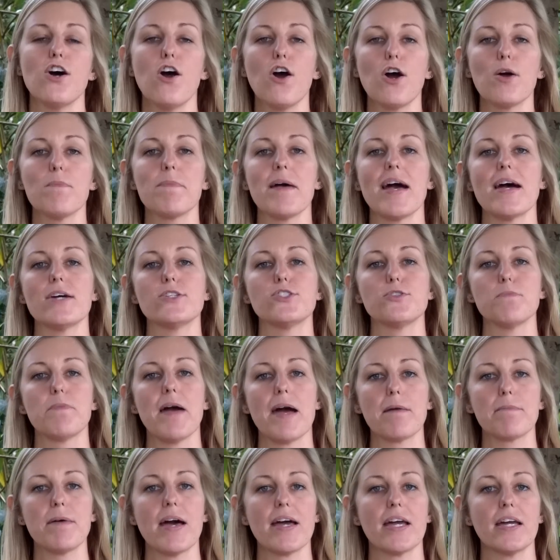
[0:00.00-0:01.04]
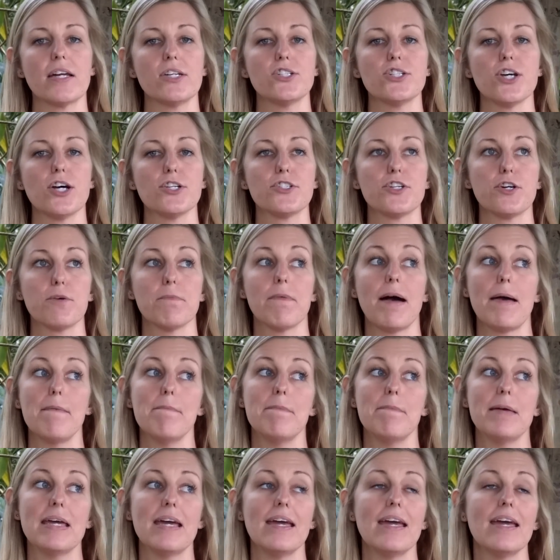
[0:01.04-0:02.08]
tarp as your backpacking shelter
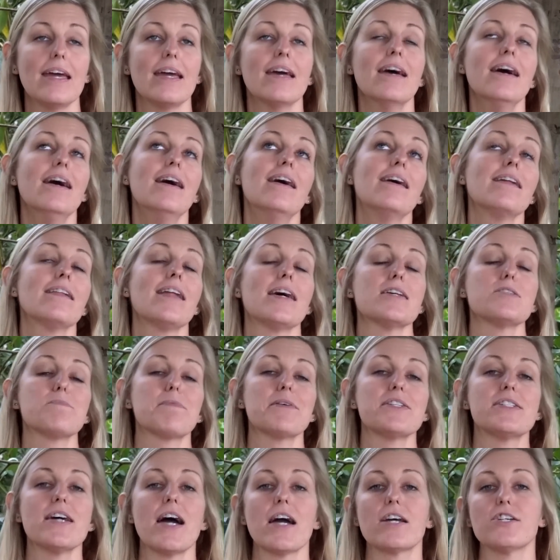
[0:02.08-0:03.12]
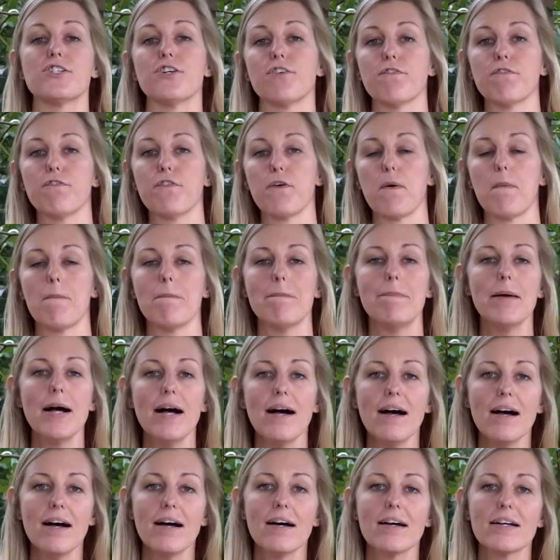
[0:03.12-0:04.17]
might be less protection from
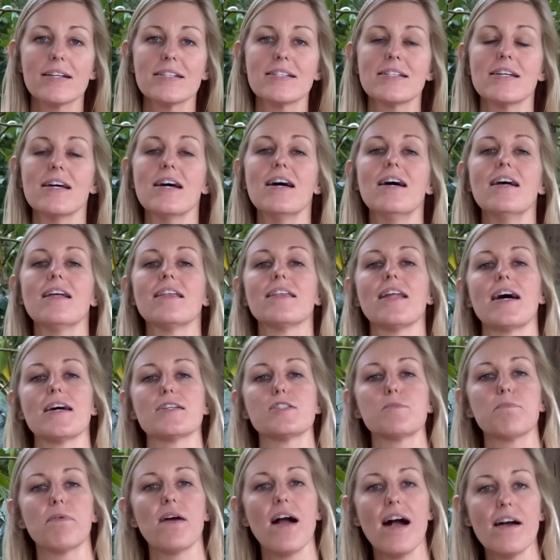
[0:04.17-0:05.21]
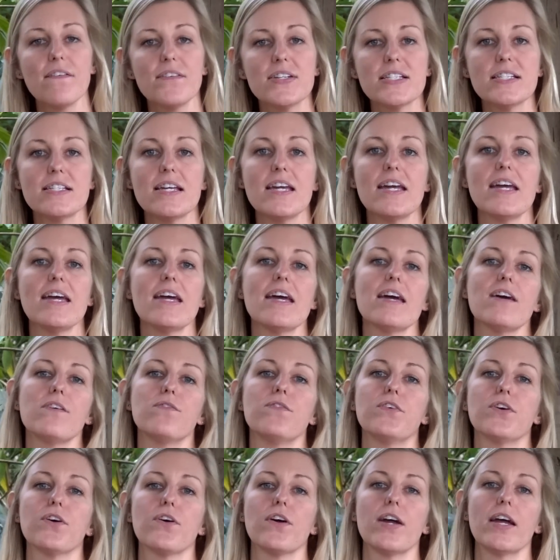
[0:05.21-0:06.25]
bugs, less privacy
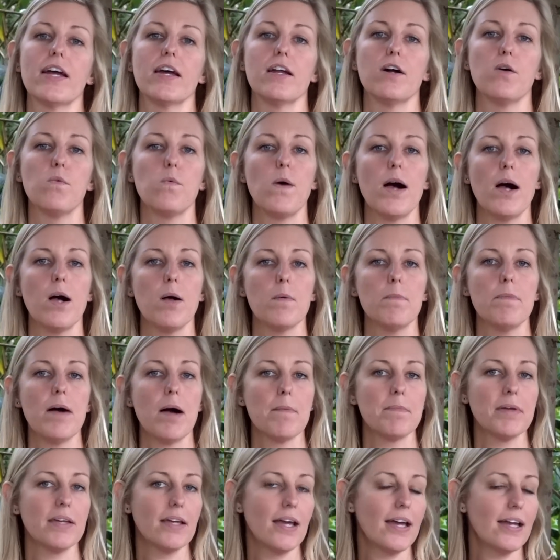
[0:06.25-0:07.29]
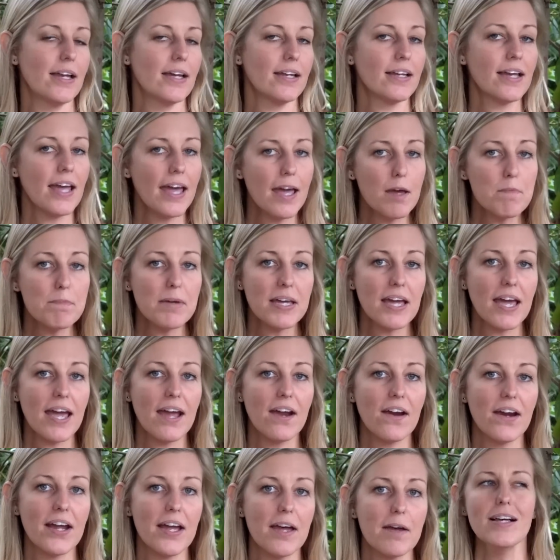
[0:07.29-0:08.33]
if you're in a well populated camping
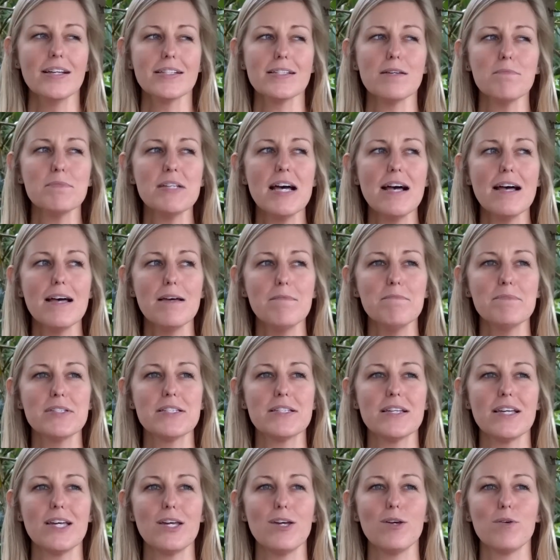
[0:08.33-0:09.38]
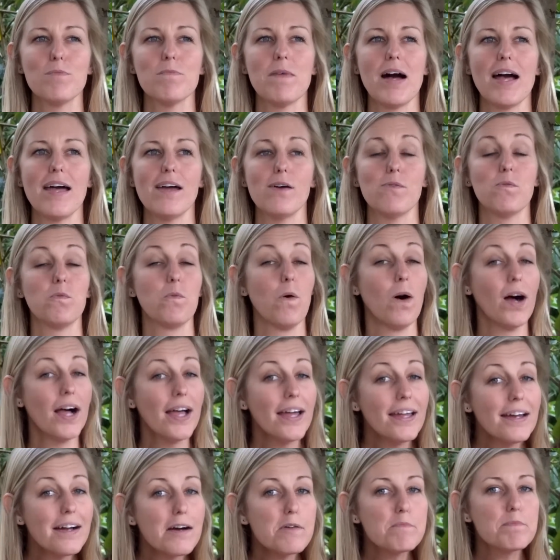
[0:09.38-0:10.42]
area. Sometimes you might
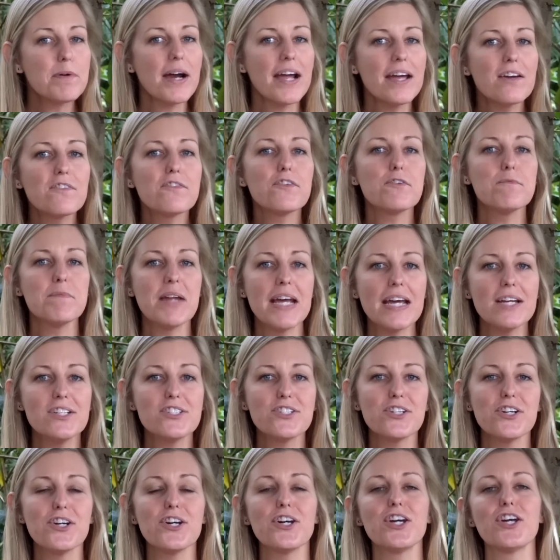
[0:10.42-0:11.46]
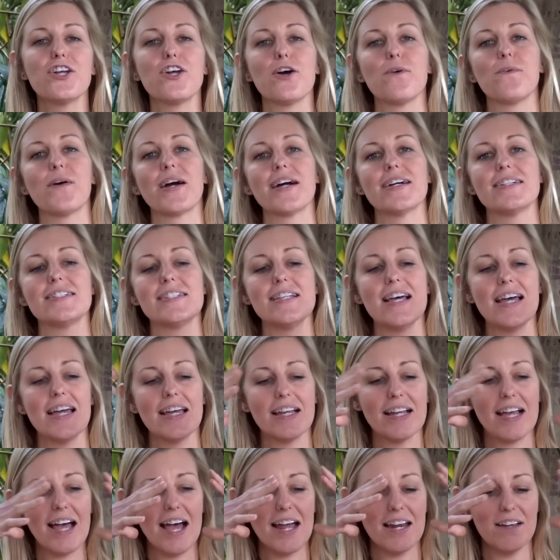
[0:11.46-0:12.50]
want a break from nature, you know, where a
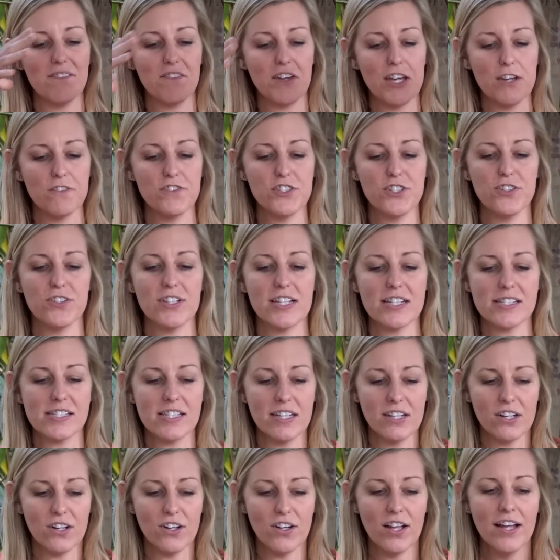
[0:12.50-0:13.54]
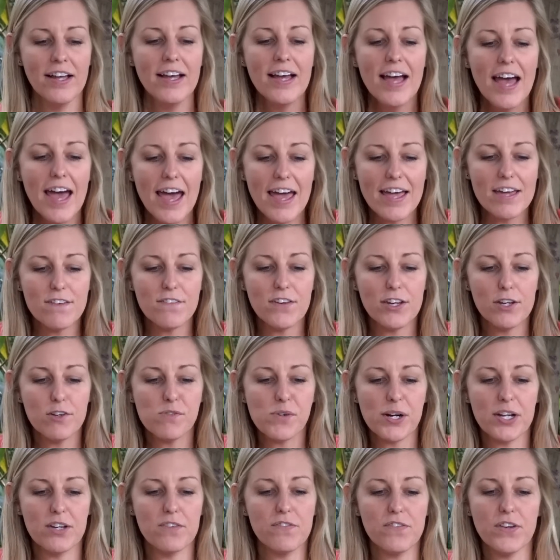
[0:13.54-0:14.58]
tent kind of gives you this little haven
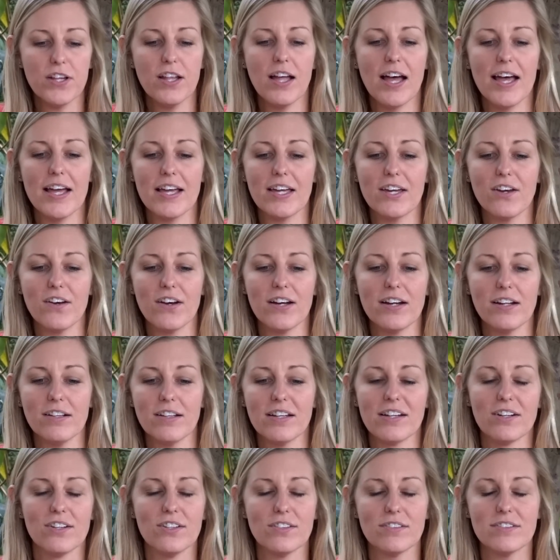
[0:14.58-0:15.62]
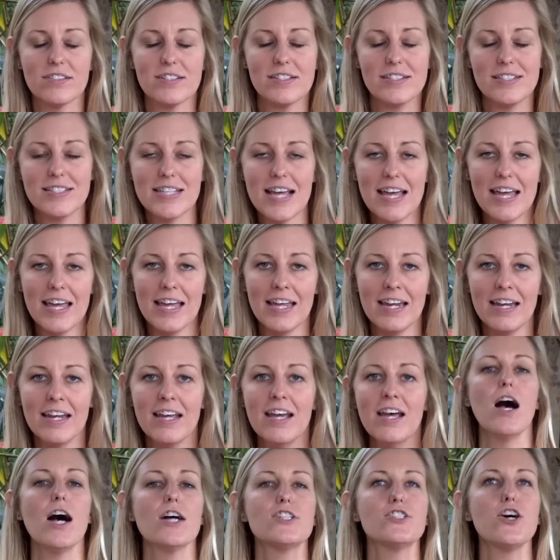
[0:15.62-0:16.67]
where you feel like you're in a little den.
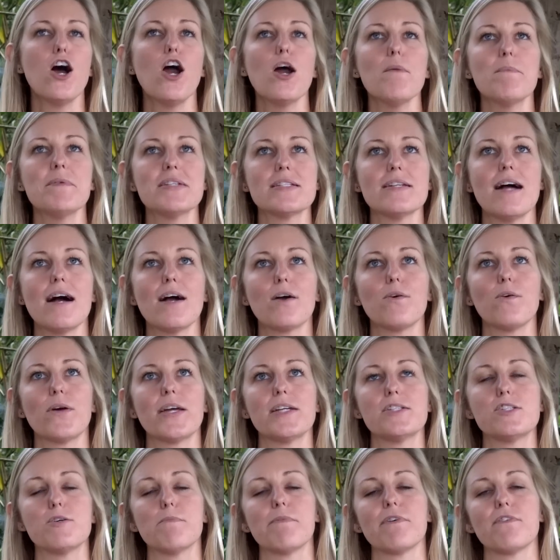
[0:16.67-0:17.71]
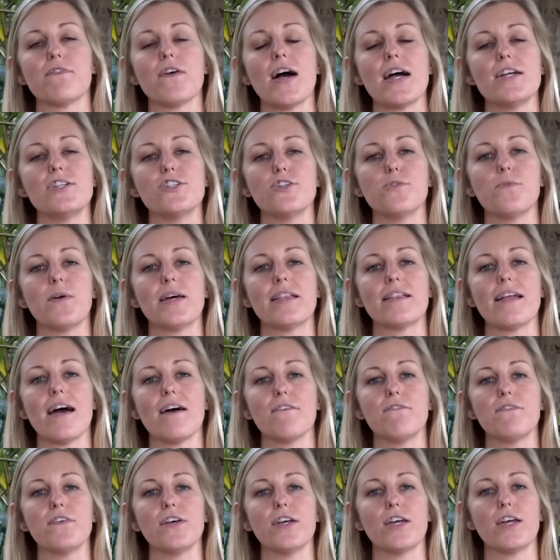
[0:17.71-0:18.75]
A tarp is not going to provide you with
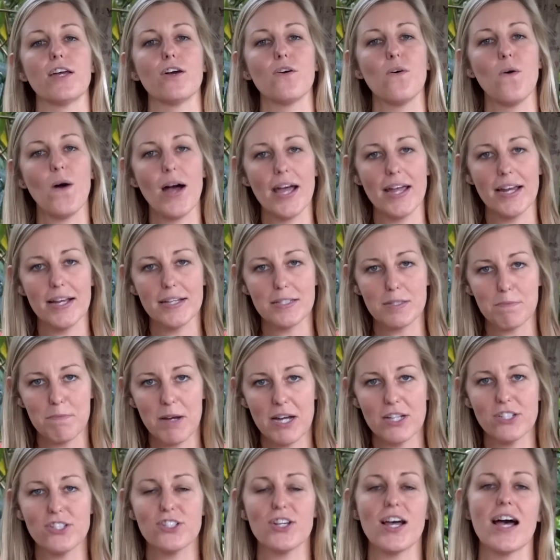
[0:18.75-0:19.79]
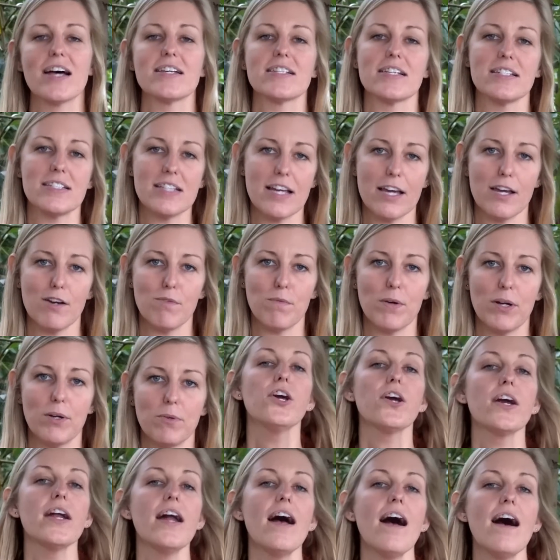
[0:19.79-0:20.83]
that feeling quite as much as a tent will.
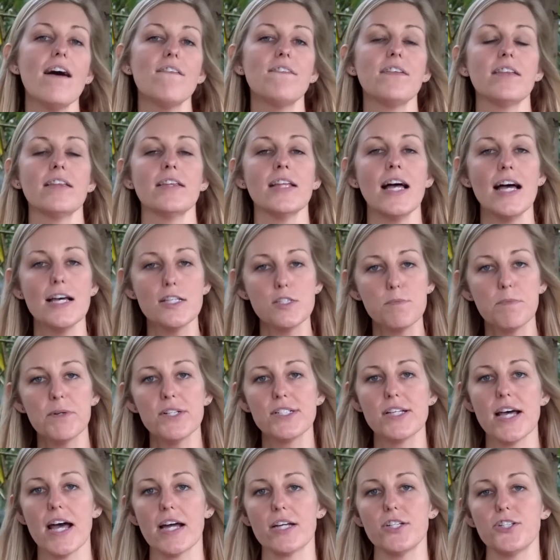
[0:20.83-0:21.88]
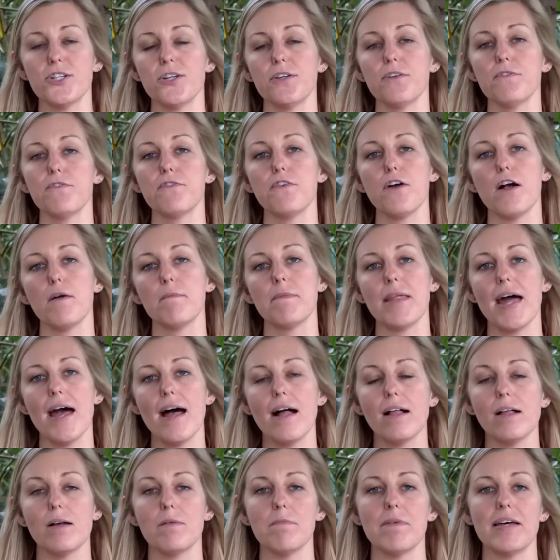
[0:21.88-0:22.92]
You're gonna have less protection from the
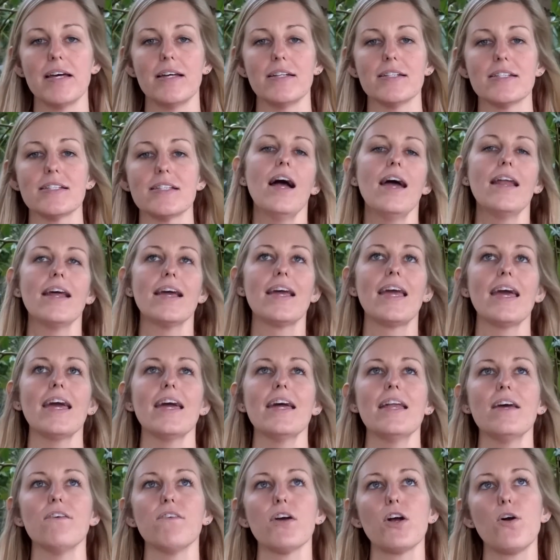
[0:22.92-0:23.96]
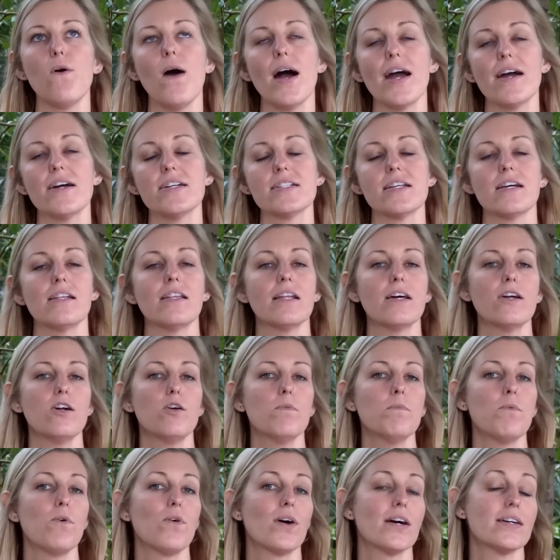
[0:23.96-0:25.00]
elements. And again, it requires a
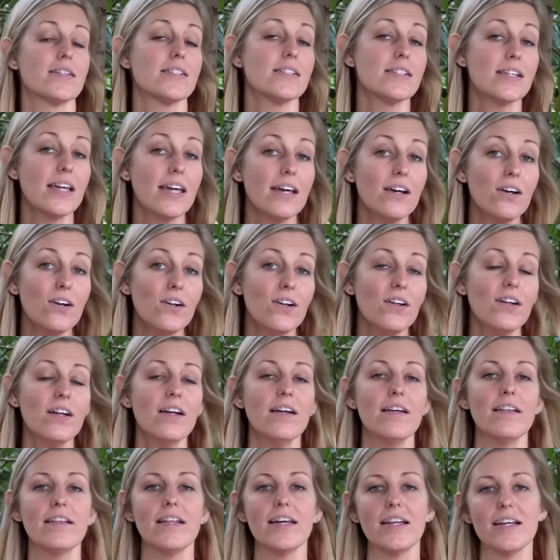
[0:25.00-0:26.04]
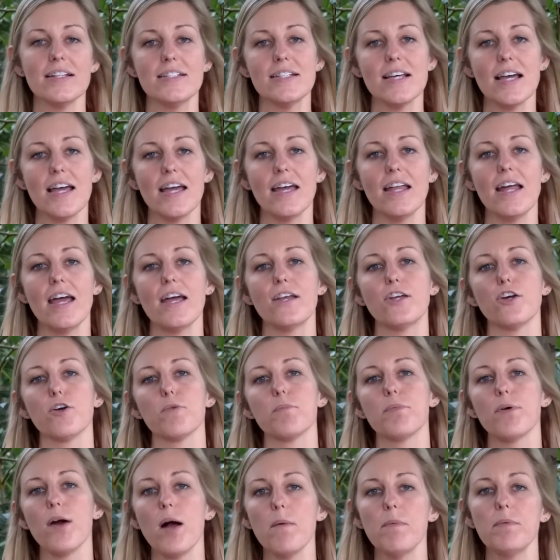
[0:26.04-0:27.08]
little more skill than a tent, and
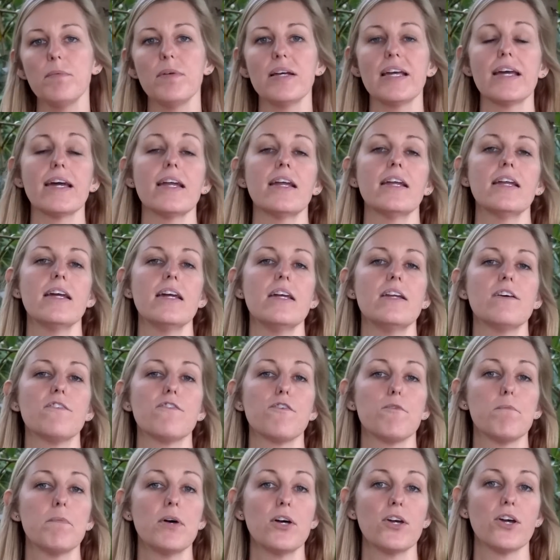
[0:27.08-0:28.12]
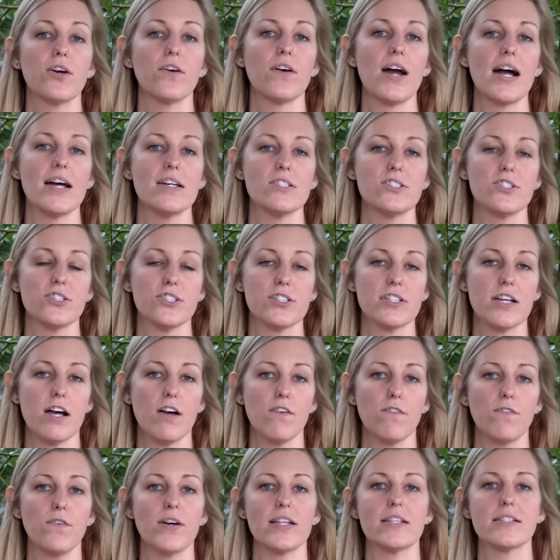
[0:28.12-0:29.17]
you're probably gonna need to familiarize
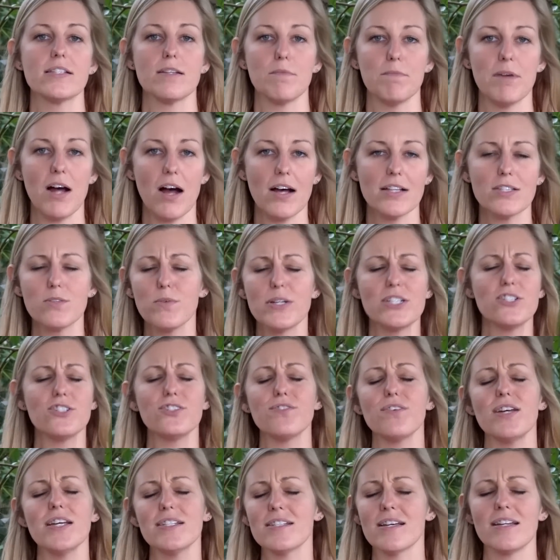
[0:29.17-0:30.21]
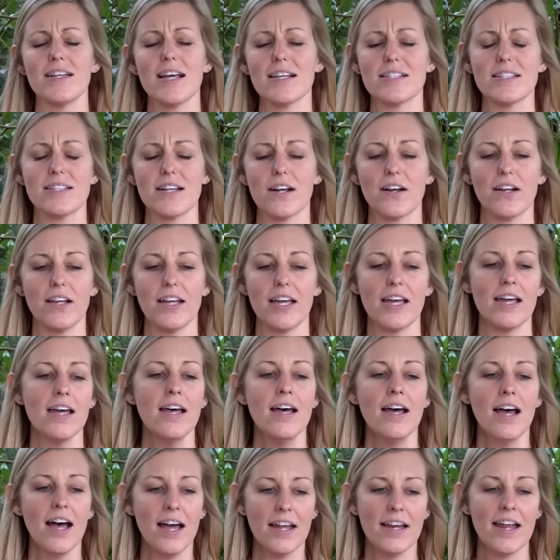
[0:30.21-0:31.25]
yourself with some knots, which isn't necessarily
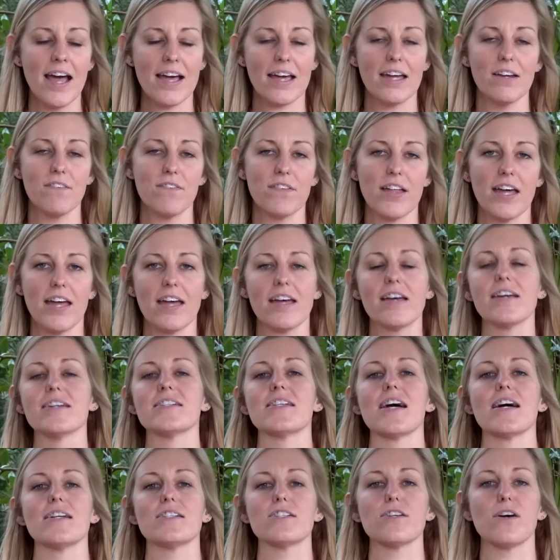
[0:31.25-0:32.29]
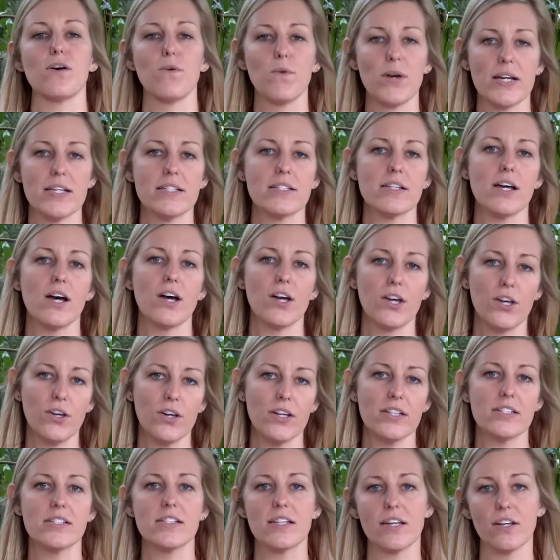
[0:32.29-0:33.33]
a negative thing because that's always a
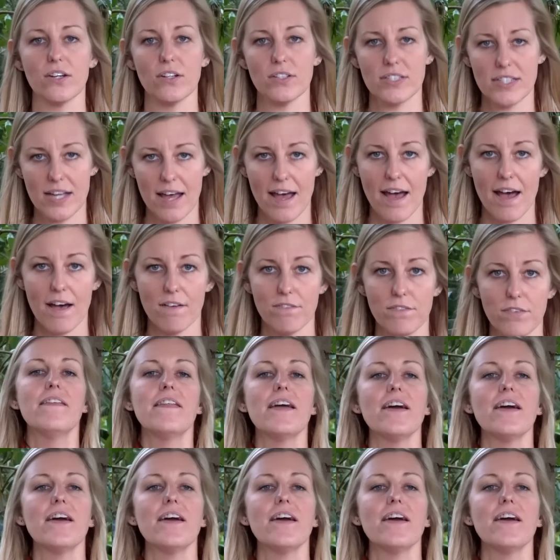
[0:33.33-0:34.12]
good skill to have.